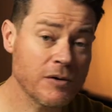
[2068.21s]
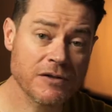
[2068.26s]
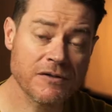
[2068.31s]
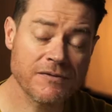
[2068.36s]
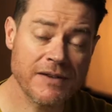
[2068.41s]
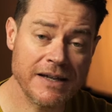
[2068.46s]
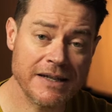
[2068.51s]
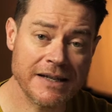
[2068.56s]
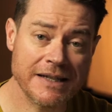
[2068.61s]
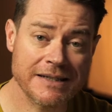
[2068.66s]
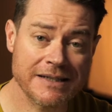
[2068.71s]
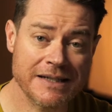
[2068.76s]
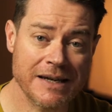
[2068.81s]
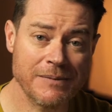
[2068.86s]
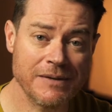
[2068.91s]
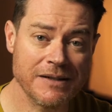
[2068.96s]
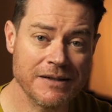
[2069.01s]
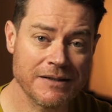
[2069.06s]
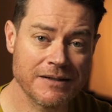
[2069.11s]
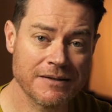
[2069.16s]
of headache
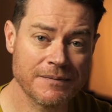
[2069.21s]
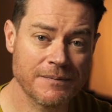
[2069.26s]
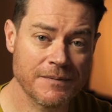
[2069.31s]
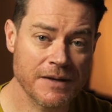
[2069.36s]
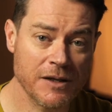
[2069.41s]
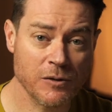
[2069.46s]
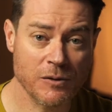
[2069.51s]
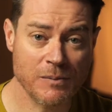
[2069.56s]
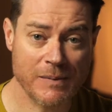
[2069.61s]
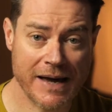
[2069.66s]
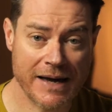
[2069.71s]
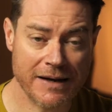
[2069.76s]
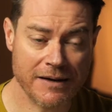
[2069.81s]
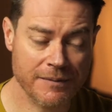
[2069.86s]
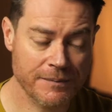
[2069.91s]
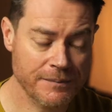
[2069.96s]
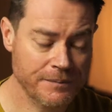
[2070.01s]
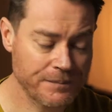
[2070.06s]
tablets in your bag,